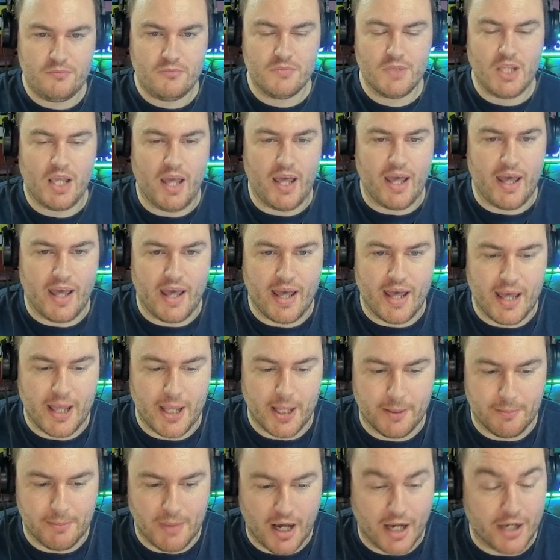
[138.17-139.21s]

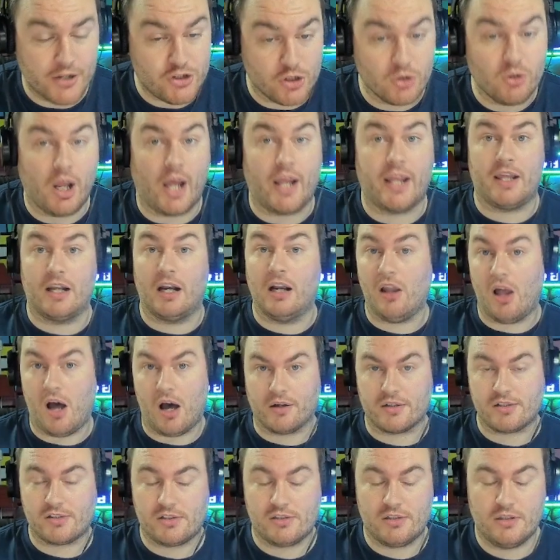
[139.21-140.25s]
I do like it a
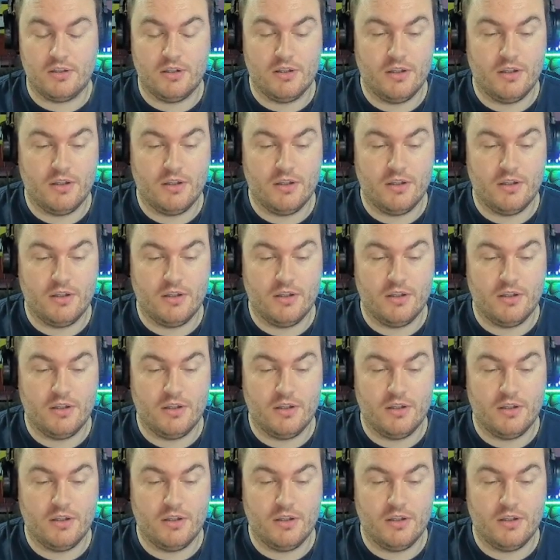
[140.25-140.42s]
lot.